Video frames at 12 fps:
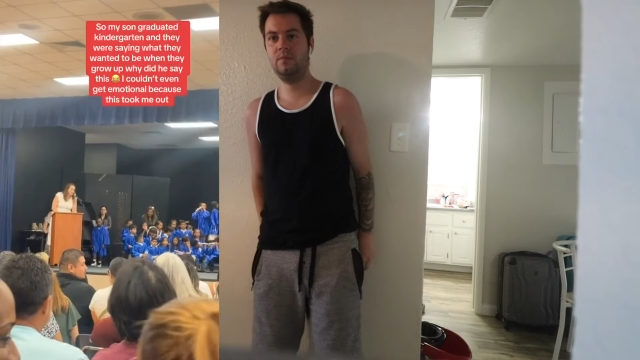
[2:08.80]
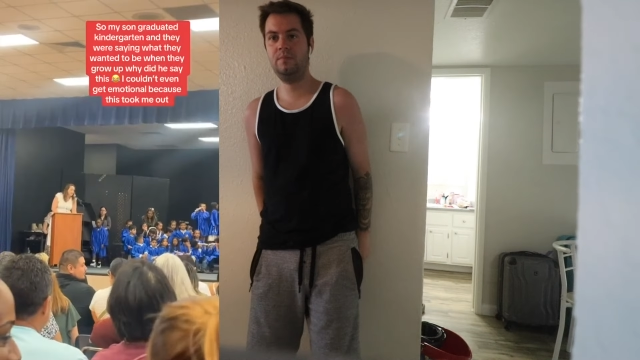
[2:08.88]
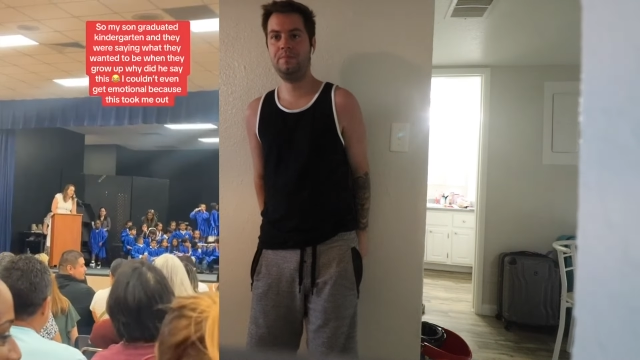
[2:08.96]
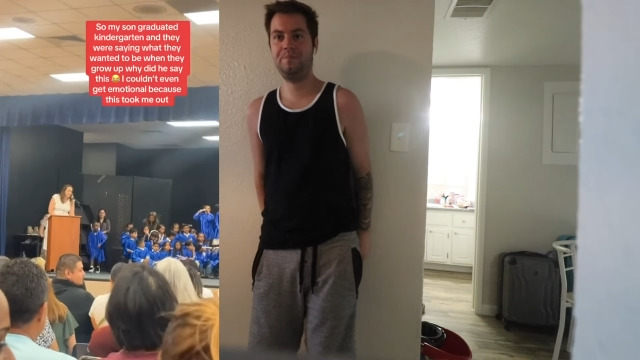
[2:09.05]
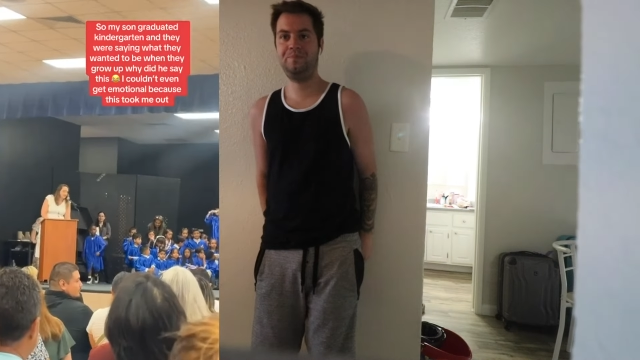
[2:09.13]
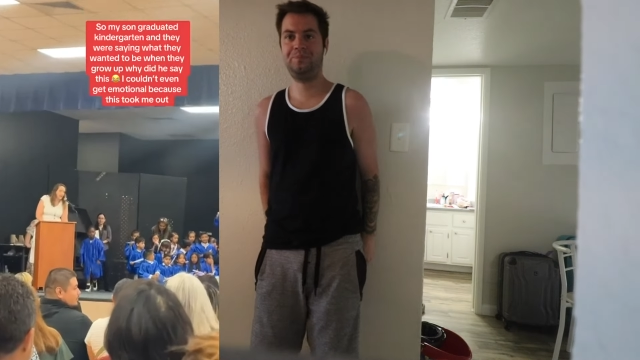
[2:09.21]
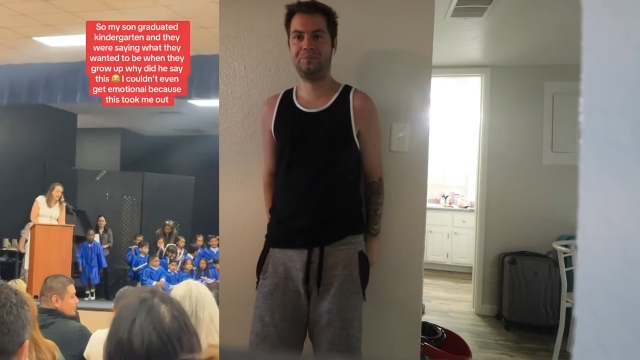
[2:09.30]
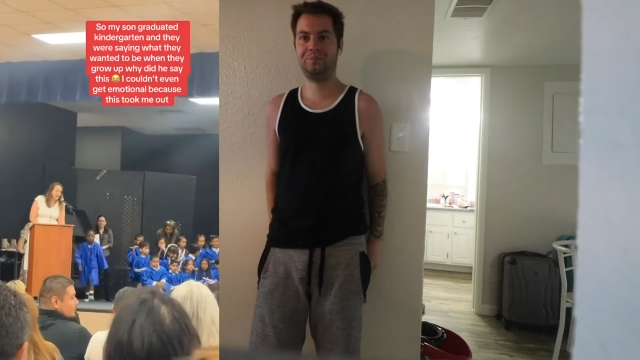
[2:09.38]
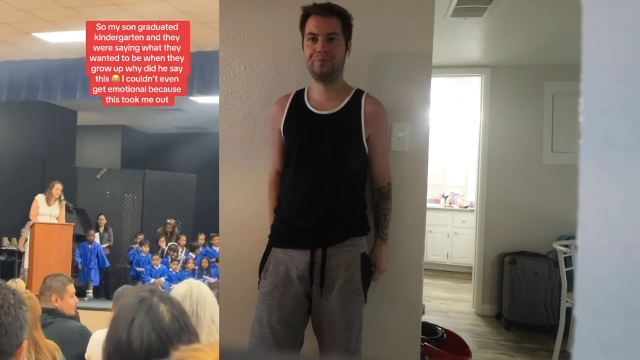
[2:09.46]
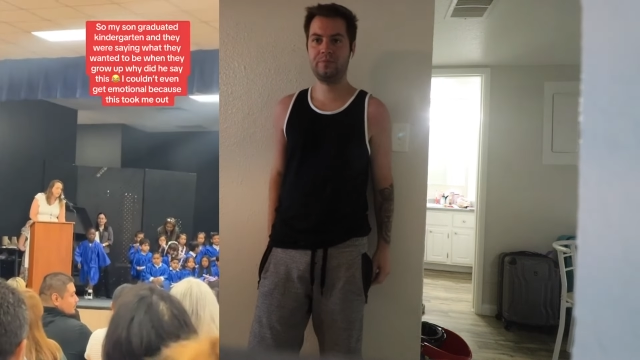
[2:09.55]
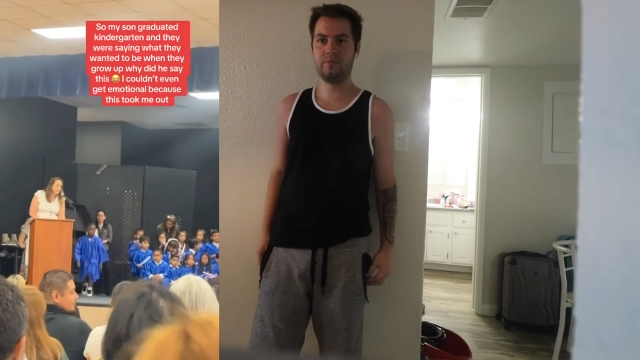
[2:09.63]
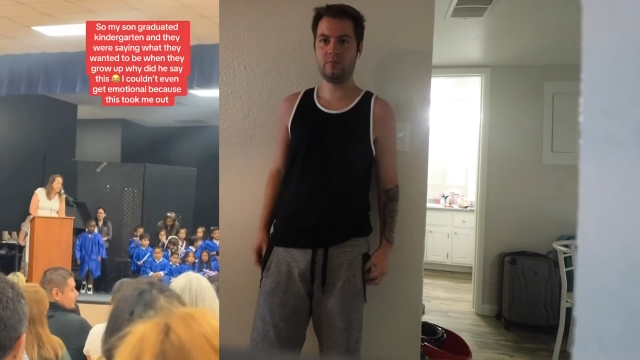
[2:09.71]

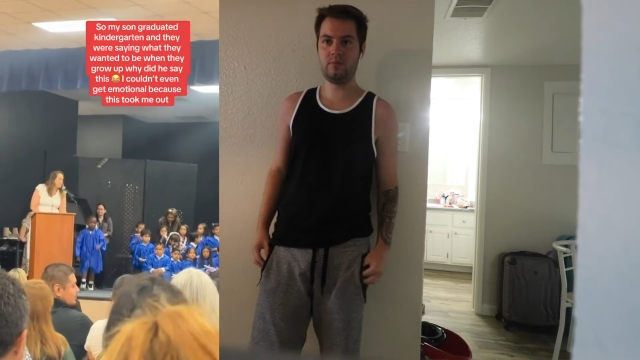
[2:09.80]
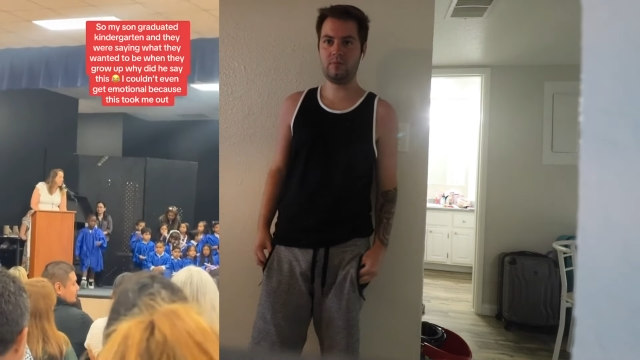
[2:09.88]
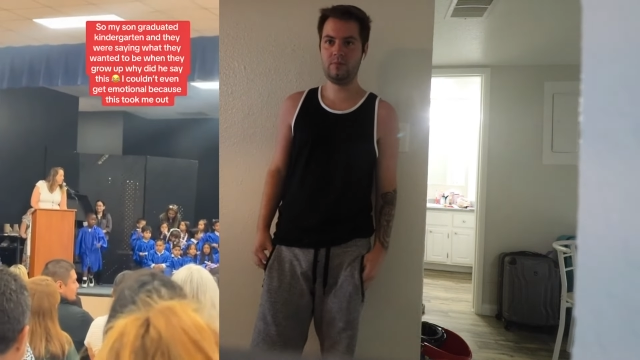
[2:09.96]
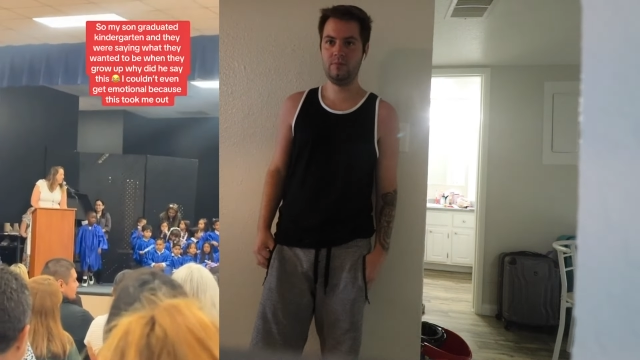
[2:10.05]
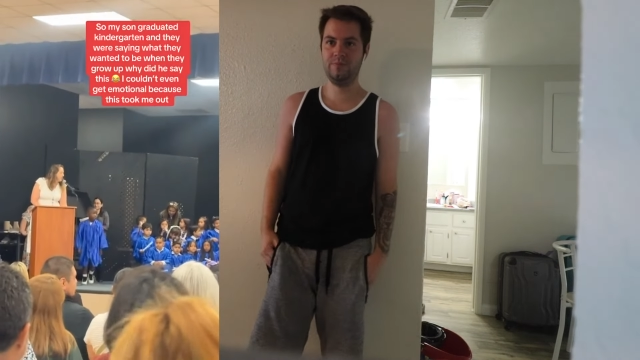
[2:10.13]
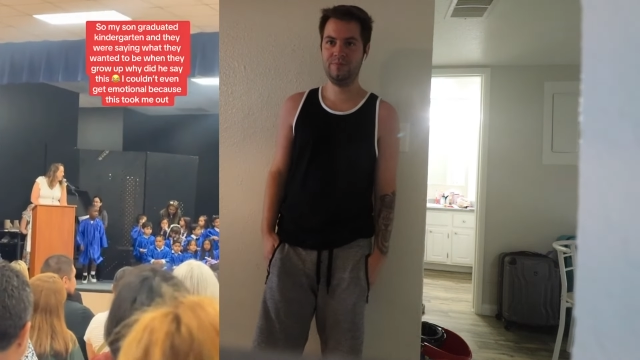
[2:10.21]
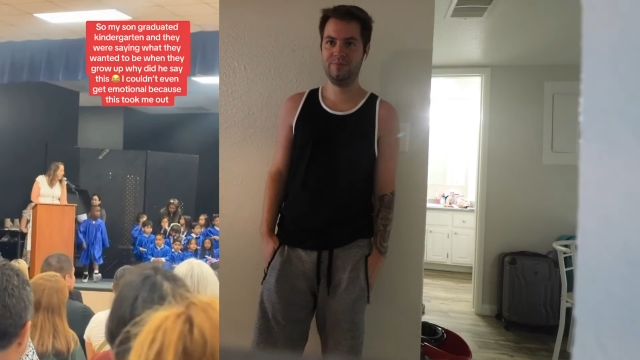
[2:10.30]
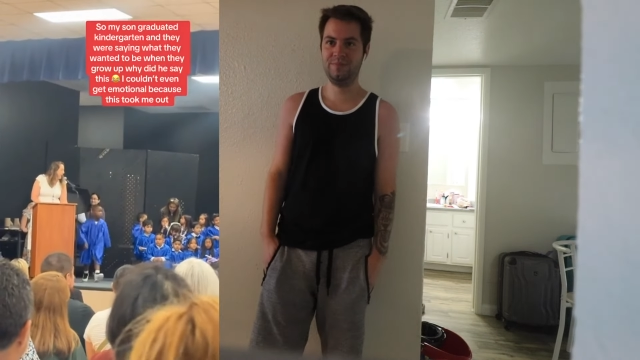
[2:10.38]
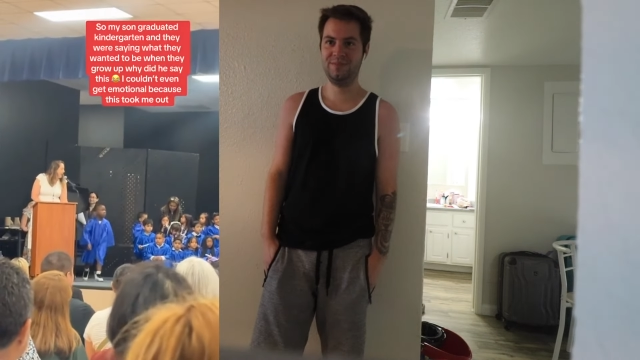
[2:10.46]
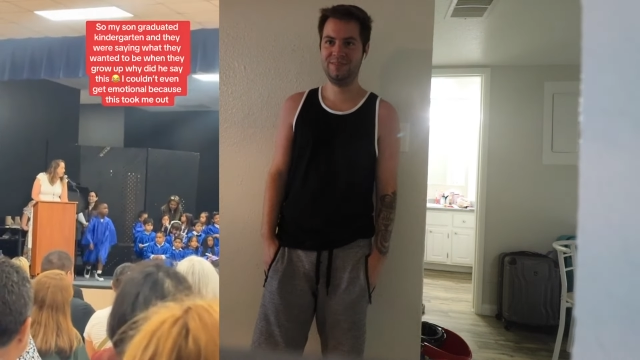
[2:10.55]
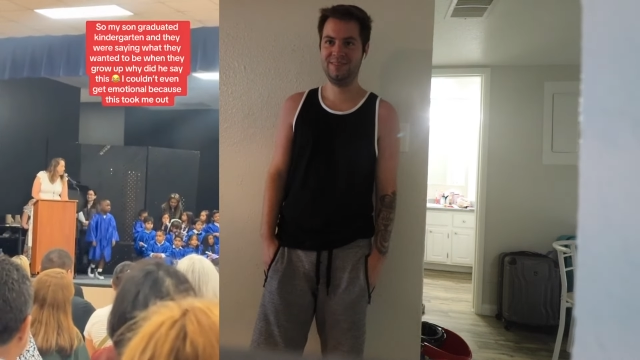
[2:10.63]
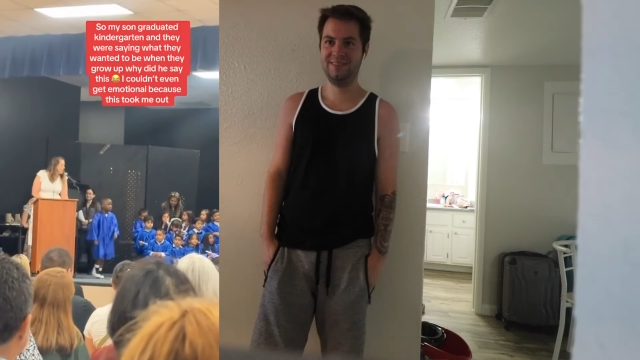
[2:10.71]

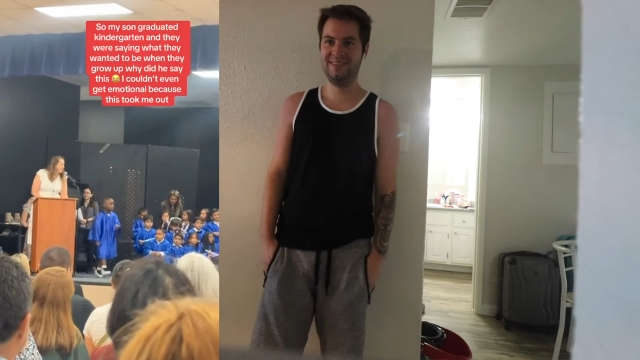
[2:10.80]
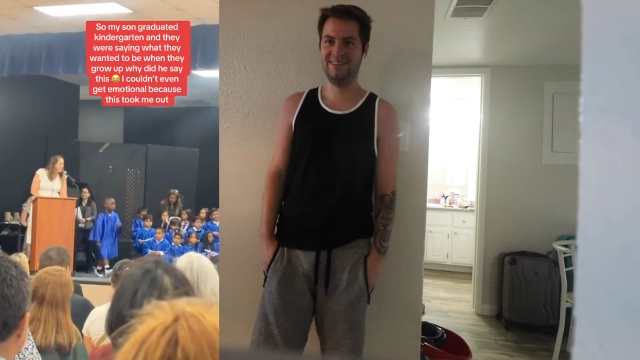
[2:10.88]
[no speech]